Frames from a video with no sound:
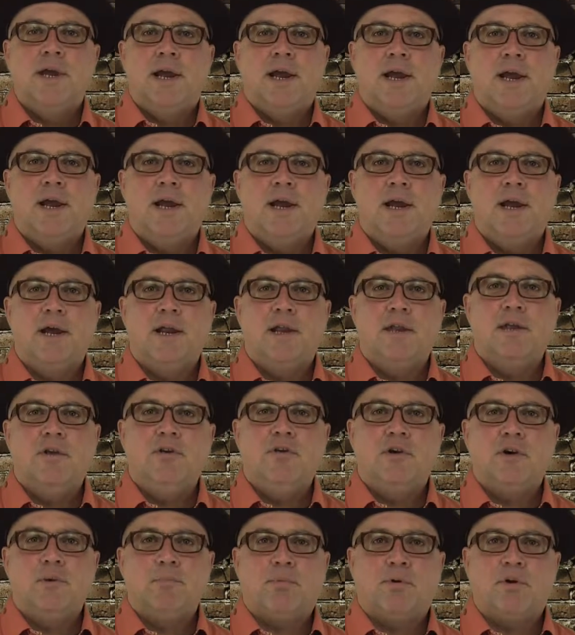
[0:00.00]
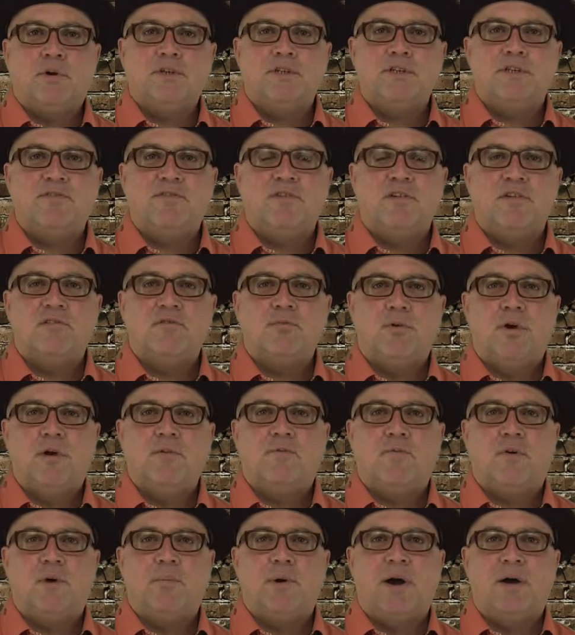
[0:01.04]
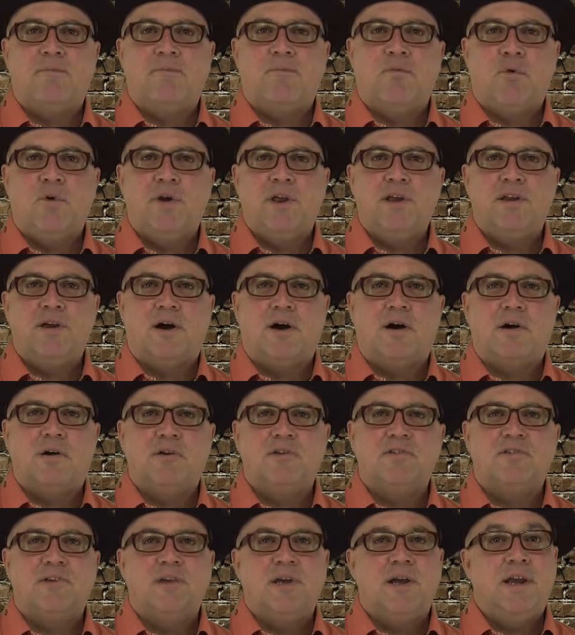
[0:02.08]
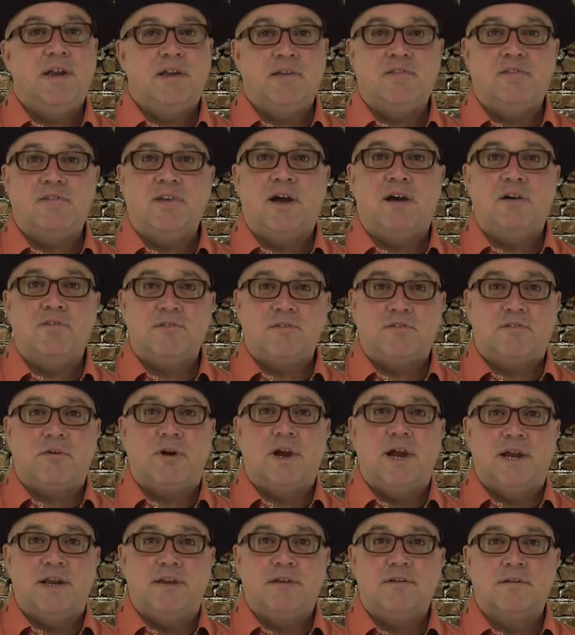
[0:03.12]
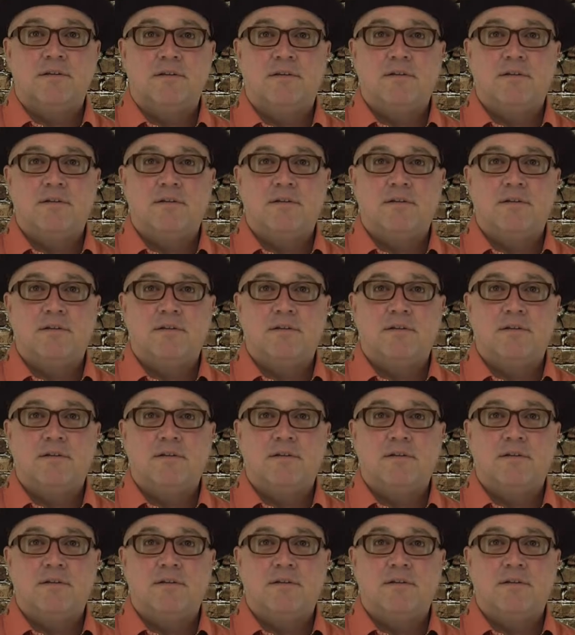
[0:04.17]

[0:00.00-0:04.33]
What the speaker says: and you can purchase this one for about $40 and it sounds great.